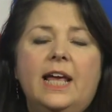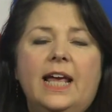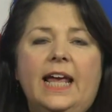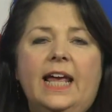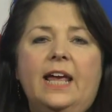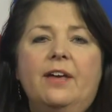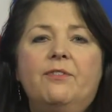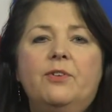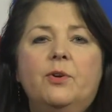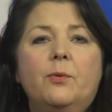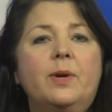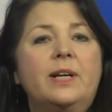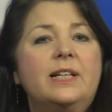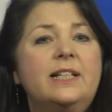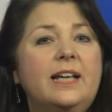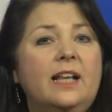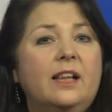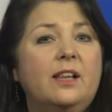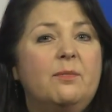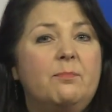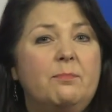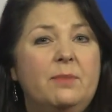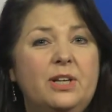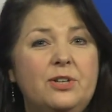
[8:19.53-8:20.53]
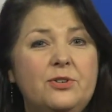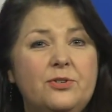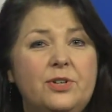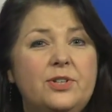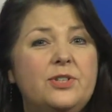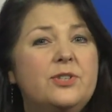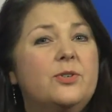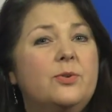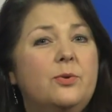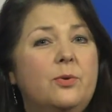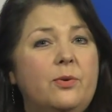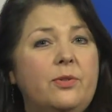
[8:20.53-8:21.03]
If you went to elementary
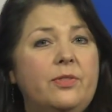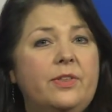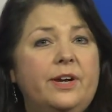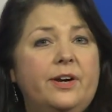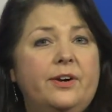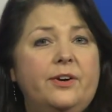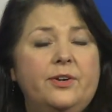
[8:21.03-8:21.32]
school there,